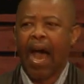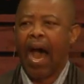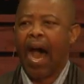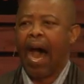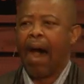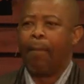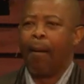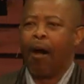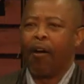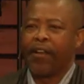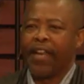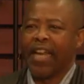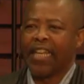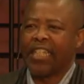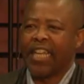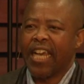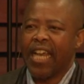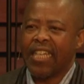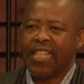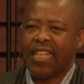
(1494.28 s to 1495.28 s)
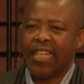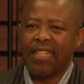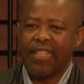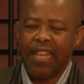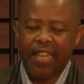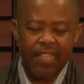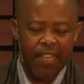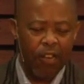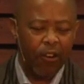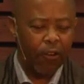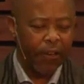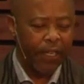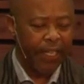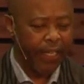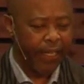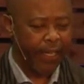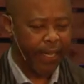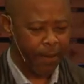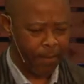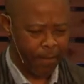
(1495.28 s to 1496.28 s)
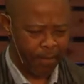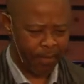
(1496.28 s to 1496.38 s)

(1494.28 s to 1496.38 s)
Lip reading: about the church in Thessalonica.